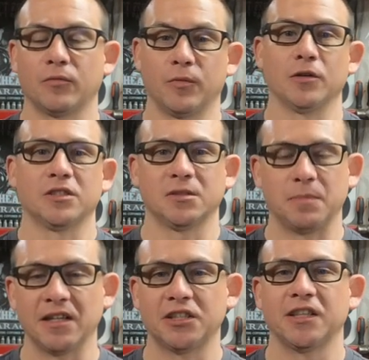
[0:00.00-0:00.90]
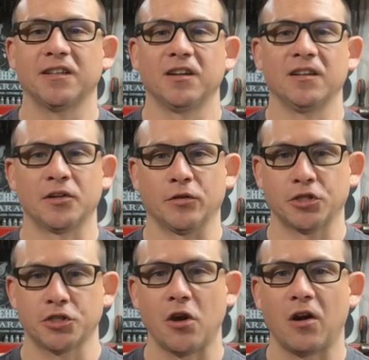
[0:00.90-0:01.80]
rear suspension, electric
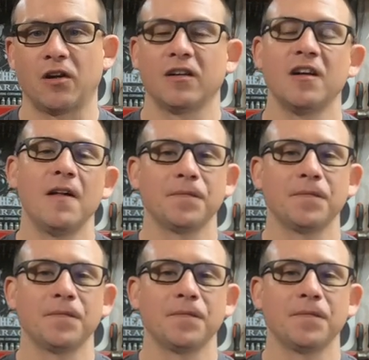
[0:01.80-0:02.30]
start,